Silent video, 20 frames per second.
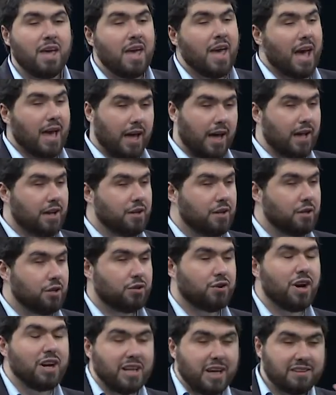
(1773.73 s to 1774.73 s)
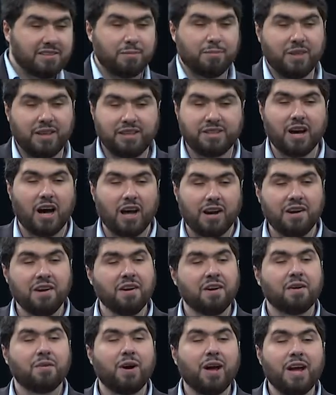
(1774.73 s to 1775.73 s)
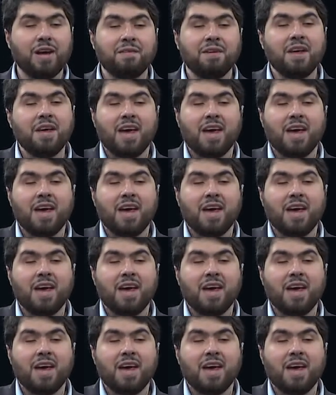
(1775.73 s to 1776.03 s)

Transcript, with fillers: and you're trying to get something done, right?